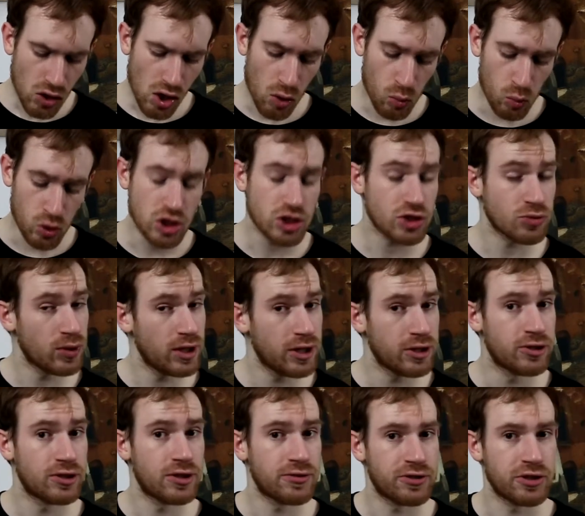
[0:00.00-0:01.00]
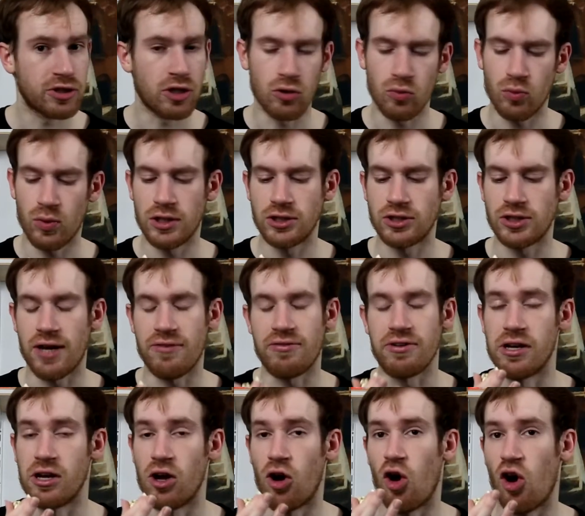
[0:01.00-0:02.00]
Which is really good if you don't want to have
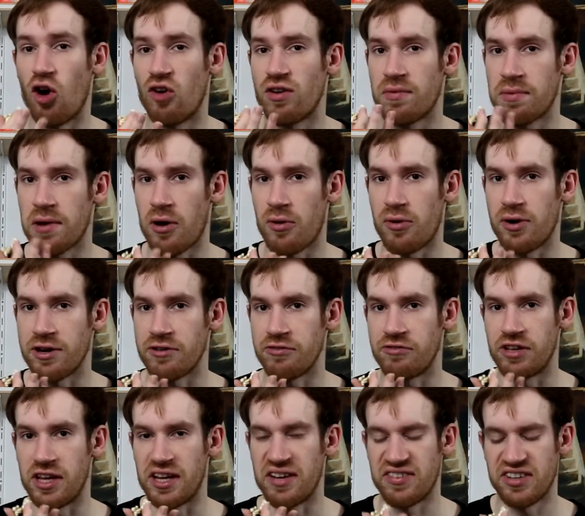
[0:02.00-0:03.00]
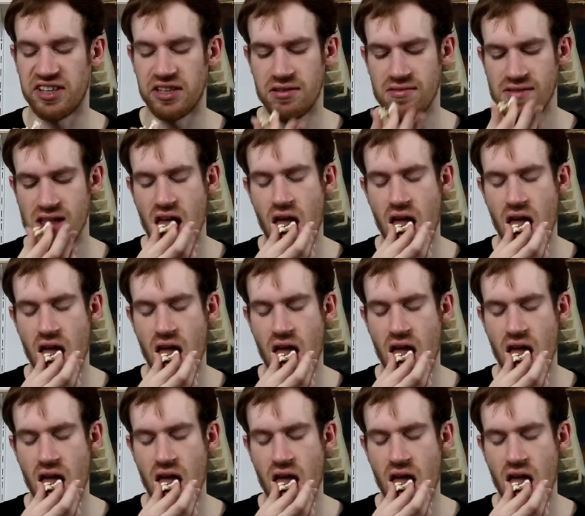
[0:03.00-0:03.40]
an overpowering flavor.